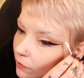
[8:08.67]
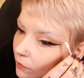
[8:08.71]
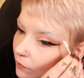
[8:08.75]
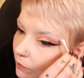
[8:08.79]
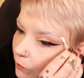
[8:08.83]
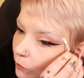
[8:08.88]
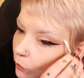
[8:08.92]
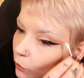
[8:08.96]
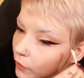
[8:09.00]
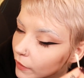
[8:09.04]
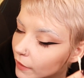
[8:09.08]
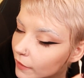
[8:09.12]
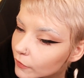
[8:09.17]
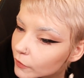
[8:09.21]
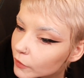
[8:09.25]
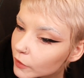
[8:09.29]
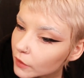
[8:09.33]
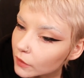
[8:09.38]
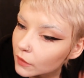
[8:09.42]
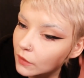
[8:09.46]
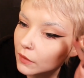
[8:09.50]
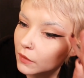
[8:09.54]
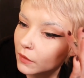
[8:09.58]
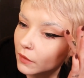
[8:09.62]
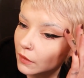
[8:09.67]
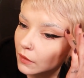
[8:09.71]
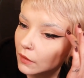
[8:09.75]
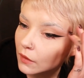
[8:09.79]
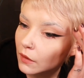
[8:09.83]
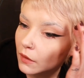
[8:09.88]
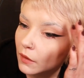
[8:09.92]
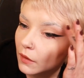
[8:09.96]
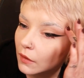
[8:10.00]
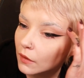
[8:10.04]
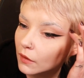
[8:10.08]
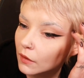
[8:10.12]
whatever.
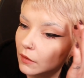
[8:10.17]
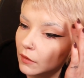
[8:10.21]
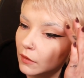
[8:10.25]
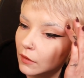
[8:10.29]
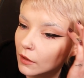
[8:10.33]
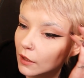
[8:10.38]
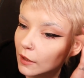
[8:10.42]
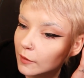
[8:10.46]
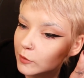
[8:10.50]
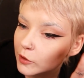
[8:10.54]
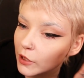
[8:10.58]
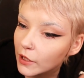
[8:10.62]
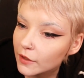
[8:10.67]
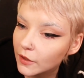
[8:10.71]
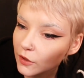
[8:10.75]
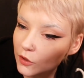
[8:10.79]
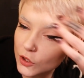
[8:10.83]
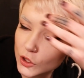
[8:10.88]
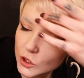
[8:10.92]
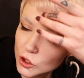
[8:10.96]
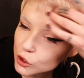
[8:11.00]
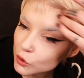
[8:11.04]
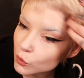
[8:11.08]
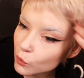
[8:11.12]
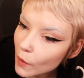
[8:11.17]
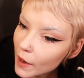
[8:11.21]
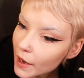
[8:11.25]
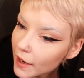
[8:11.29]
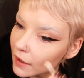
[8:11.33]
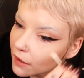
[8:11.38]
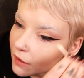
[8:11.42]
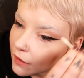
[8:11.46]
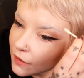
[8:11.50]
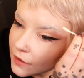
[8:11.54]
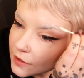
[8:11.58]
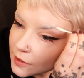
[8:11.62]
I'm trying not to
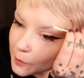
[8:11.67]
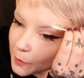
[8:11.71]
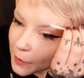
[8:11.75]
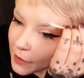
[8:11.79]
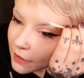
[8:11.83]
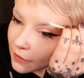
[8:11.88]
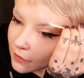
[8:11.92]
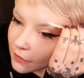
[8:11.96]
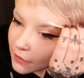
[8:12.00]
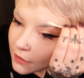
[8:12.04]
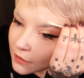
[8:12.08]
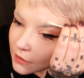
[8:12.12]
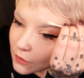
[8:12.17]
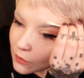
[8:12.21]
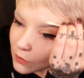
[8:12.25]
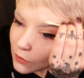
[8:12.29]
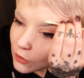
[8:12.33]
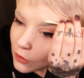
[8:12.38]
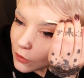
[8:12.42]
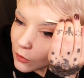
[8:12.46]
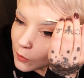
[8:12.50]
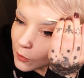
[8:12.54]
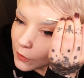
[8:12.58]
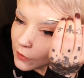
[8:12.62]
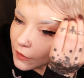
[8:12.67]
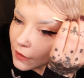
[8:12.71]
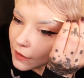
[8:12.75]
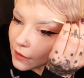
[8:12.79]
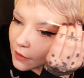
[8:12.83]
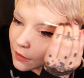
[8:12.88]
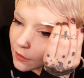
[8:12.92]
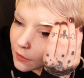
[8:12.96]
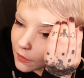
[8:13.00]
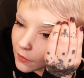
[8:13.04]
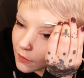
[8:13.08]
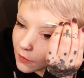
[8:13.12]
swear because apparently YouTube's
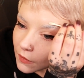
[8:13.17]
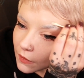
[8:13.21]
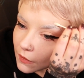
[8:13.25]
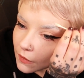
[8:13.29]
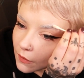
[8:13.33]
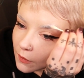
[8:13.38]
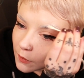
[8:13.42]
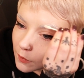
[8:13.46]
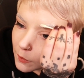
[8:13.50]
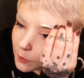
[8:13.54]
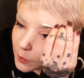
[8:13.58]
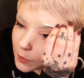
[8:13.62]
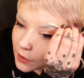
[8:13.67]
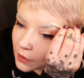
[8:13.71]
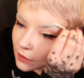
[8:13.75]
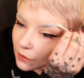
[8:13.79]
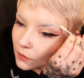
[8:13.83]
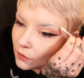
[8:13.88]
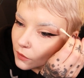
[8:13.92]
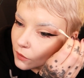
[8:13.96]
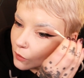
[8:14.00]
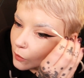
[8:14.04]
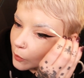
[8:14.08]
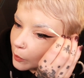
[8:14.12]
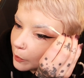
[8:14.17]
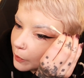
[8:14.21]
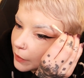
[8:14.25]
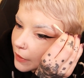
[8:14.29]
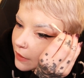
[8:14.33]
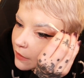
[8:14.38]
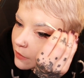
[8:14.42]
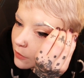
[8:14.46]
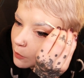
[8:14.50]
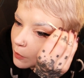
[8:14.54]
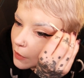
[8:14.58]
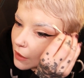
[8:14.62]
like being a little
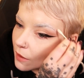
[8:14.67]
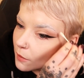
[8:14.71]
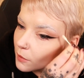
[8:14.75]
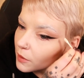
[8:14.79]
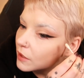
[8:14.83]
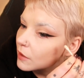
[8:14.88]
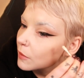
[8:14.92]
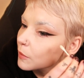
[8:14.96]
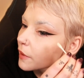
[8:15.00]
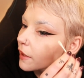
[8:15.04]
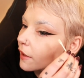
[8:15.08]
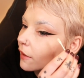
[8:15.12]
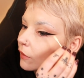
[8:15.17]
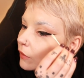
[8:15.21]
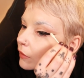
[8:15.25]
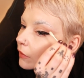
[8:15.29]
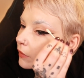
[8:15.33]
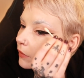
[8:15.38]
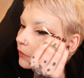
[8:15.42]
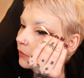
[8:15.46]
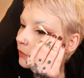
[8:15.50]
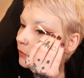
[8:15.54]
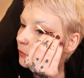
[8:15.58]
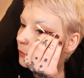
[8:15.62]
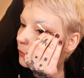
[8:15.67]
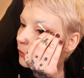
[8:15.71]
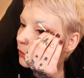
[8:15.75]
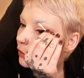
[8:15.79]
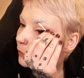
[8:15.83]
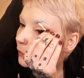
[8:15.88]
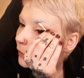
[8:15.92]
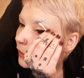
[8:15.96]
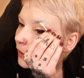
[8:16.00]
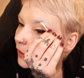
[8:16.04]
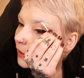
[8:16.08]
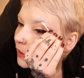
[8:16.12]
piss baby about
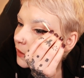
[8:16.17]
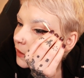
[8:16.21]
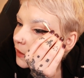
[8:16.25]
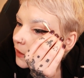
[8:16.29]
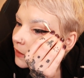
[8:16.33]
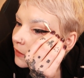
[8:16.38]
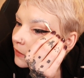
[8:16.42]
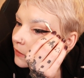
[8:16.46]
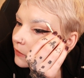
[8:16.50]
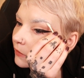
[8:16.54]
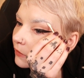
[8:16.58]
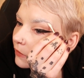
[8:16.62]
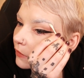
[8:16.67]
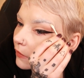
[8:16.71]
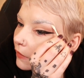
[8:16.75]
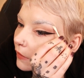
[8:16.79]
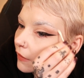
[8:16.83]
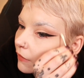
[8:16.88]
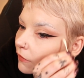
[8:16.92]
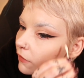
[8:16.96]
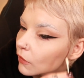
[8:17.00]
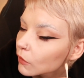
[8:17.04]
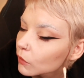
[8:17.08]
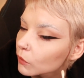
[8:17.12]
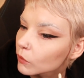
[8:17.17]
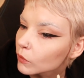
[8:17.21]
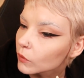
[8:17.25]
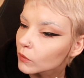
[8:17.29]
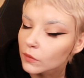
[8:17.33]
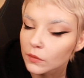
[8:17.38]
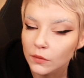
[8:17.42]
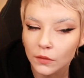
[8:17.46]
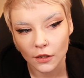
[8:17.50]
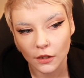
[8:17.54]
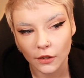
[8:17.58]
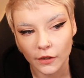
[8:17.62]
swearing now, so that's
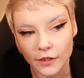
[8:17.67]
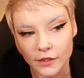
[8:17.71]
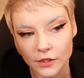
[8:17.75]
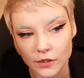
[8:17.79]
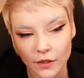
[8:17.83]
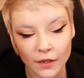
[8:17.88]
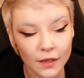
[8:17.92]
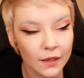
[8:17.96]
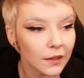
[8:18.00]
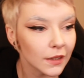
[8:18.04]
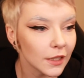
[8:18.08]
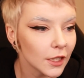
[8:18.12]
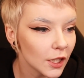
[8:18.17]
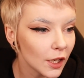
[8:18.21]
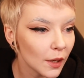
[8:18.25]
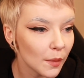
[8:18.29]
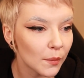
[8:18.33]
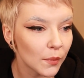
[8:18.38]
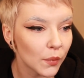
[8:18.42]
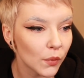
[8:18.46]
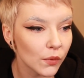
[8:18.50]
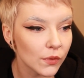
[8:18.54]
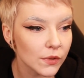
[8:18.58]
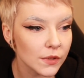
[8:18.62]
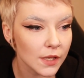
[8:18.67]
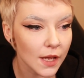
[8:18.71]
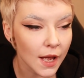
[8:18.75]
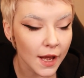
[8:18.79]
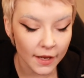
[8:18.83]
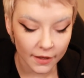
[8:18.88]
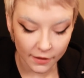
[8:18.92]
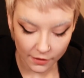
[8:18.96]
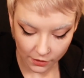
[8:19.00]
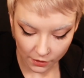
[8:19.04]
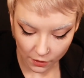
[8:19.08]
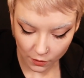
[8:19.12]
cool. Okay, so I cleaned up both
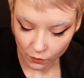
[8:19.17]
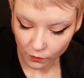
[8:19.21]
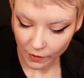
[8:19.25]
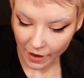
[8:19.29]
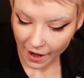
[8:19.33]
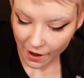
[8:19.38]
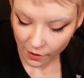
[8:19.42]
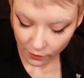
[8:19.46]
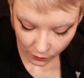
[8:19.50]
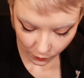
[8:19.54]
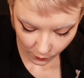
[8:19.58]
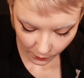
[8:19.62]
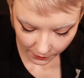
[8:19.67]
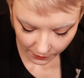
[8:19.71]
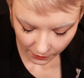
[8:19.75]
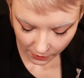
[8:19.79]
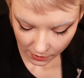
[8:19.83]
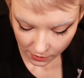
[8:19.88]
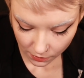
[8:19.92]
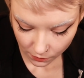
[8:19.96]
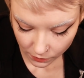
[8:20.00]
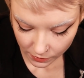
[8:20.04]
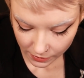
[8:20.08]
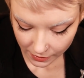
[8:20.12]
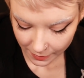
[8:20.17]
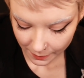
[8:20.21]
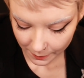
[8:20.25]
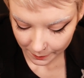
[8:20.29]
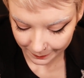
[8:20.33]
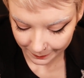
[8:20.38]
sides around with a Q-tip.